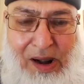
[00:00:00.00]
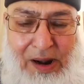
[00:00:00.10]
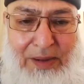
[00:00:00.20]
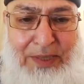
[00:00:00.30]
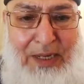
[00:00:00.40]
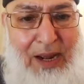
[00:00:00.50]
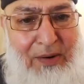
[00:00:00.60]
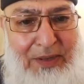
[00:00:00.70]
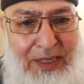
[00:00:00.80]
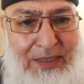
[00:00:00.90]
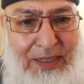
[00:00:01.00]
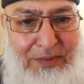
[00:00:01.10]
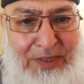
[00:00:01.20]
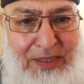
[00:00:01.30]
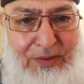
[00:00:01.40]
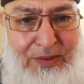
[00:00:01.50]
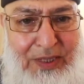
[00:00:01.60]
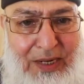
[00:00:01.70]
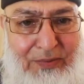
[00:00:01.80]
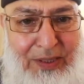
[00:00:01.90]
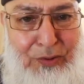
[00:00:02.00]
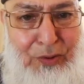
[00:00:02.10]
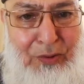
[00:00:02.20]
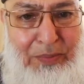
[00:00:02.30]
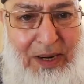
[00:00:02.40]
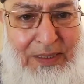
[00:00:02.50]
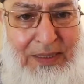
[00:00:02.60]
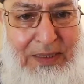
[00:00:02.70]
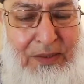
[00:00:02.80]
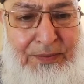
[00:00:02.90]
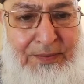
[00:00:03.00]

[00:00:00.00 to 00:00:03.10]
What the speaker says: I mean, how can there be a contract when two parties